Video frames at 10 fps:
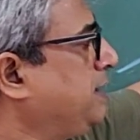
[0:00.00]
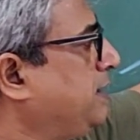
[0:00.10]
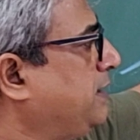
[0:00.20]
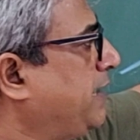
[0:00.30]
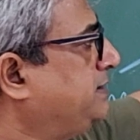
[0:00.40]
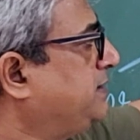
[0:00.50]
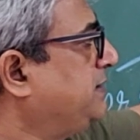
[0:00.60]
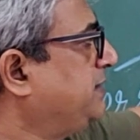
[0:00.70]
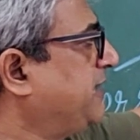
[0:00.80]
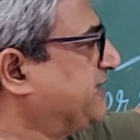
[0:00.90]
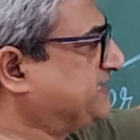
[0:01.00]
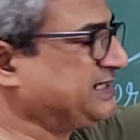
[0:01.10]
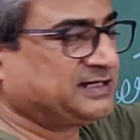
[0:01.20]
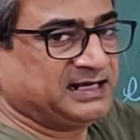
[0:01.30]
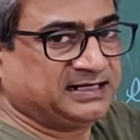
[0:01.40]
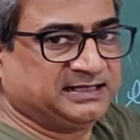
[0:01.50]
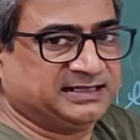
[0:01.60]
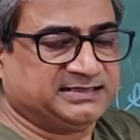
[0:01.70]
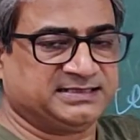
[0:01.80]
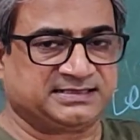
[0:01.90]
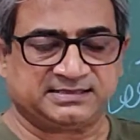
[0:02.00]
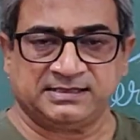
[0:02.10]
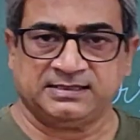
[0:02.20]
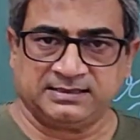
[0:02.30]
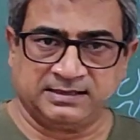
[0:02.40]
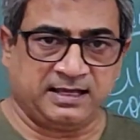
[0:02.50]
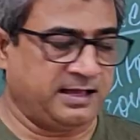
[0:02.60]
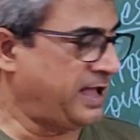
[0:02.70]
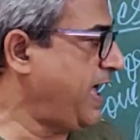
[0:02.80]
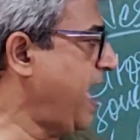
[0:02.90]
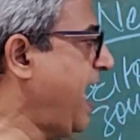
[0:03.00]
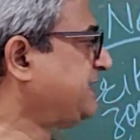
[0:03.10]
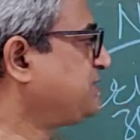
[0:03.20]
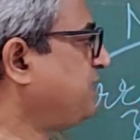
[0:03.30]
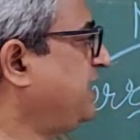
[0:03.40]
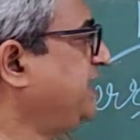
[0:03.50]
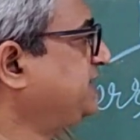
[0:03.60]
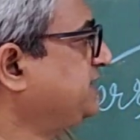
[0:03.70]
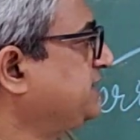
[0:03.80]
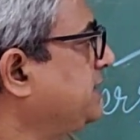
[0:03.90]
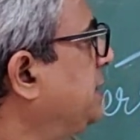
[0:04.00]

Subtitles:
and the elastic cartilages, as well as